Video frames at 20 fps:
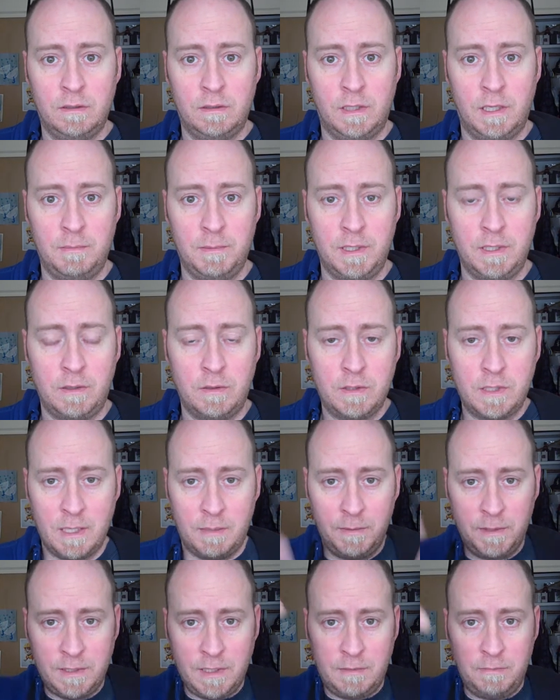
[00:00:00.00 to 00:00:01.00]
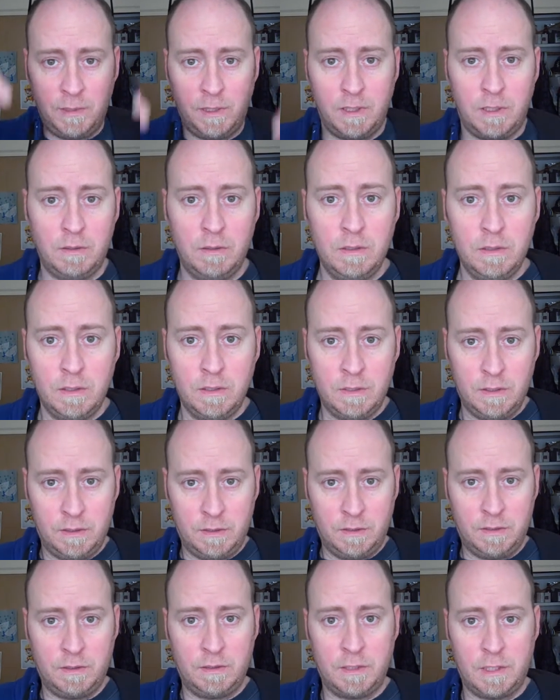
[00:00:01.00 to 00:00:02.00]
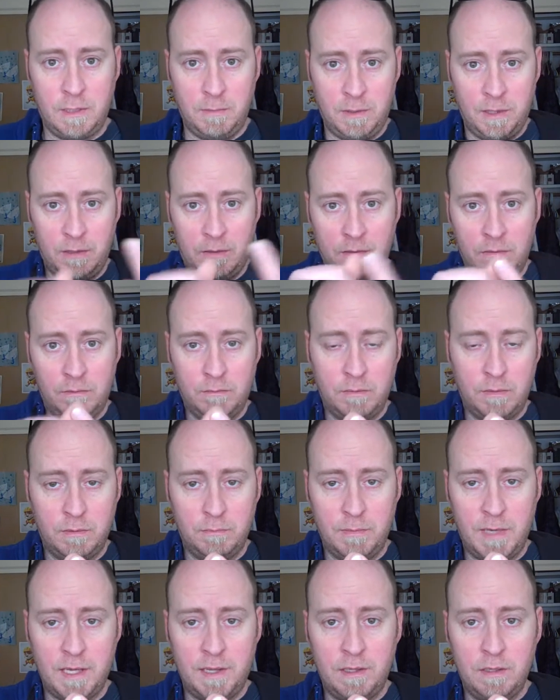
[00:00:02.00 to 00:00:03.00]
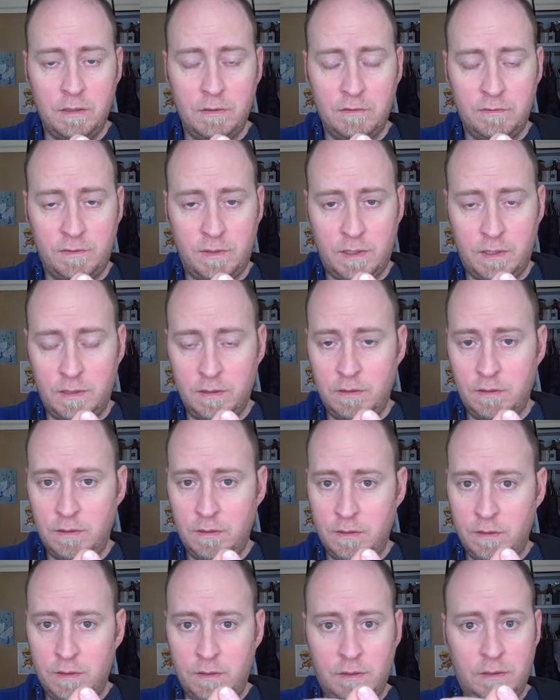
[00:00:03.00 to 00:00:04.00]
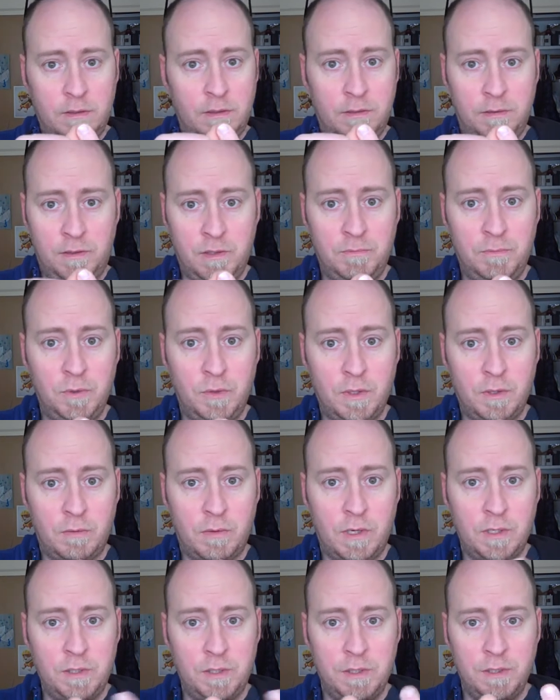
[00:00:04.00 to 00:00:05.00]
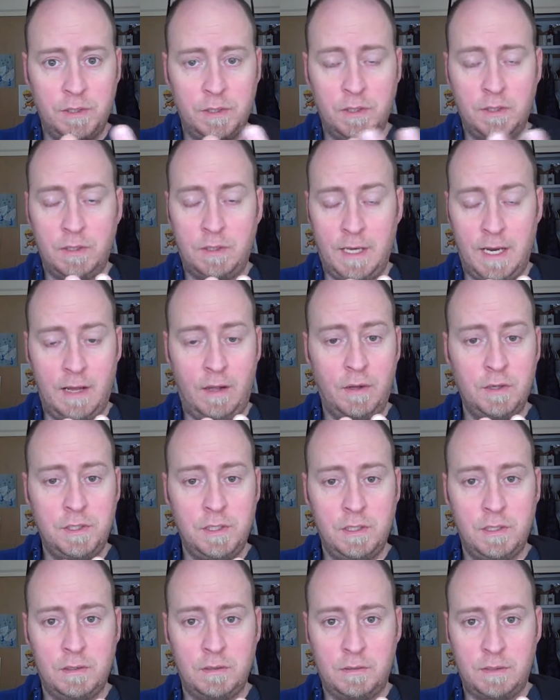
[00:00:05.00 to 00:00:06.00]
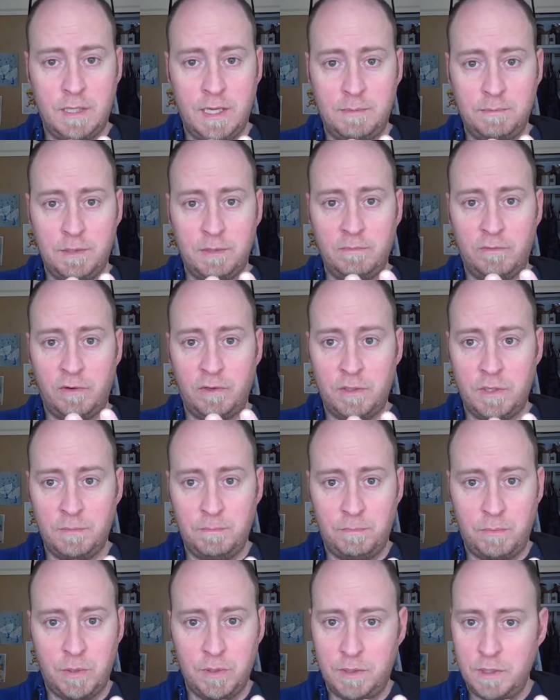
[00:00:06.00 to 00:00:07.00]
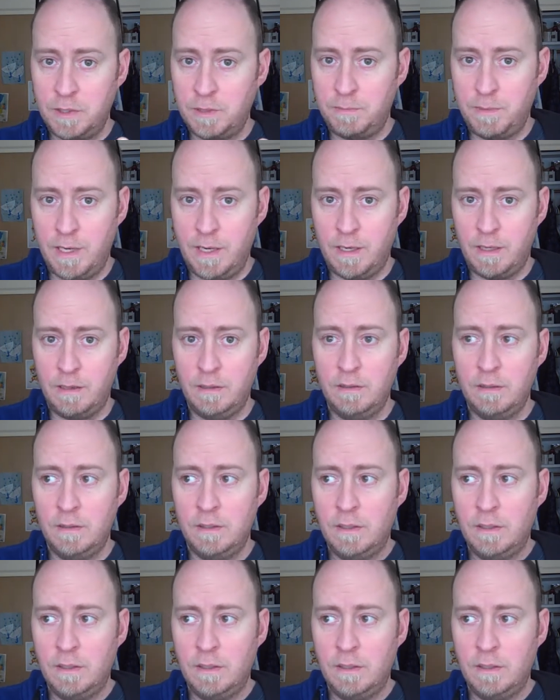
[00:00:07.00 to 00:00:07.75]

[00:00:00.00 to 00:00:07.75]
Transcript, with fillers: Let me know. Comment down below. Give me the method of uh, subduing the Russians, the allergy that kept him from participating,